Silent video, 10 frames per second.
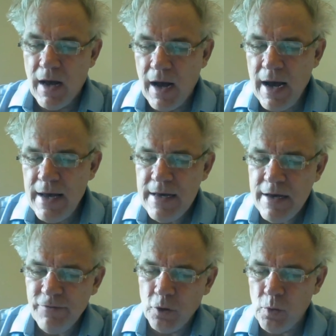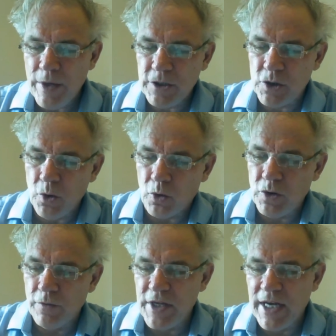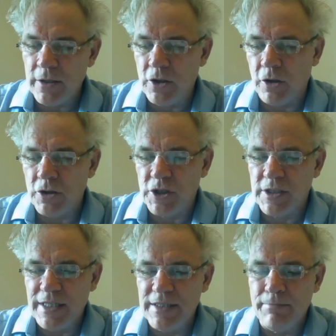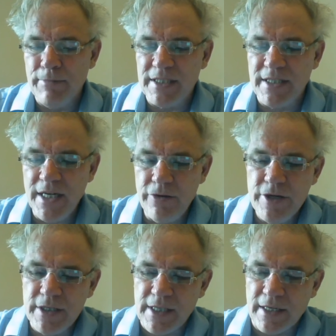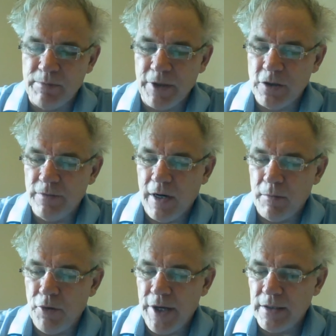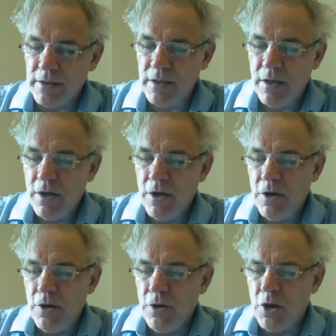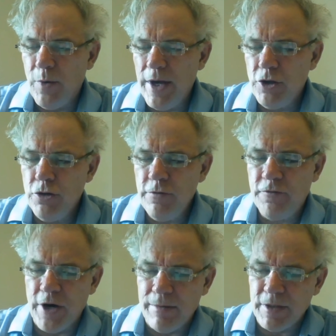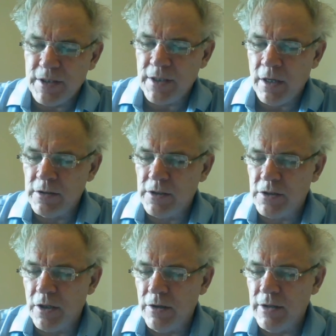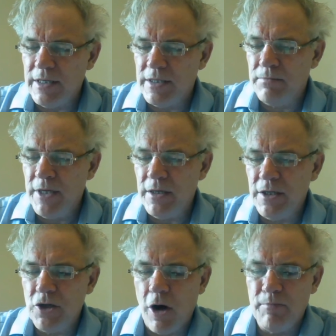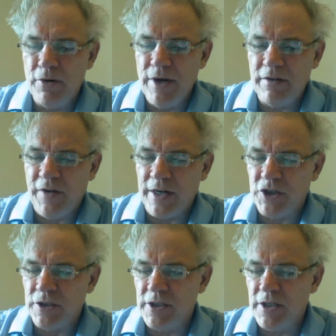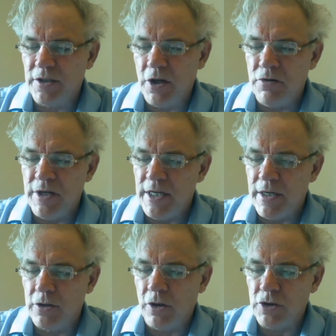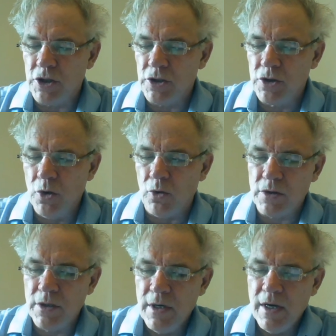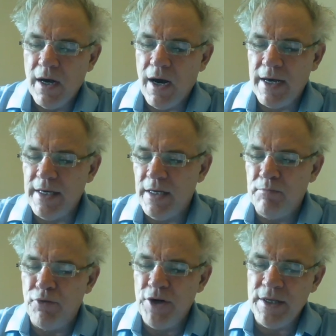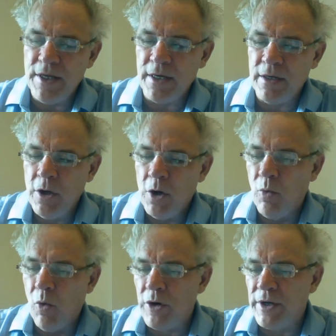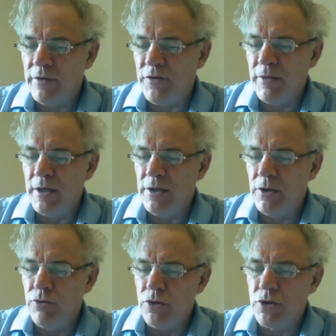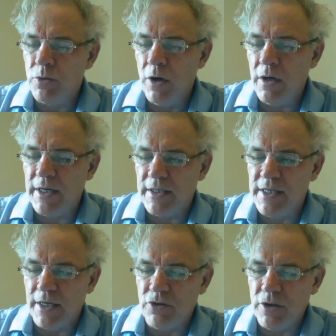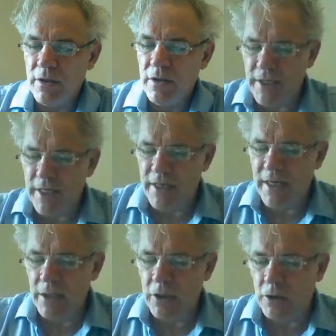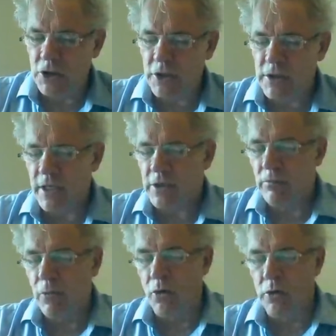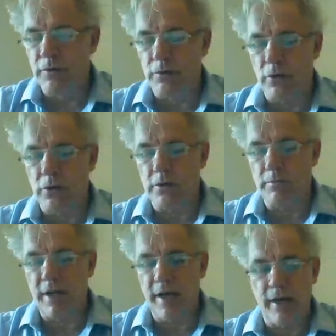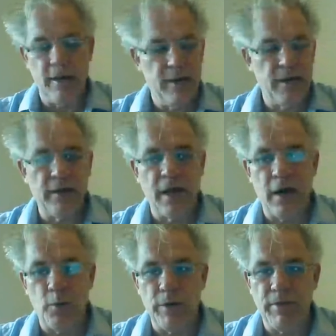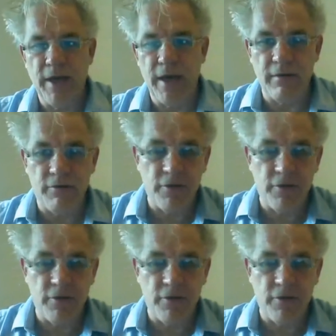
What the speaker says: I have always thought of the unconscious as a mysterious aspect of our brains. The way you frame it sounds as though it's merely to operate functions that don't need our conscious thought, i.e. breathing, walking a familiar route to work, etc. Or do you feel that the unconscious has more of a role to play in how we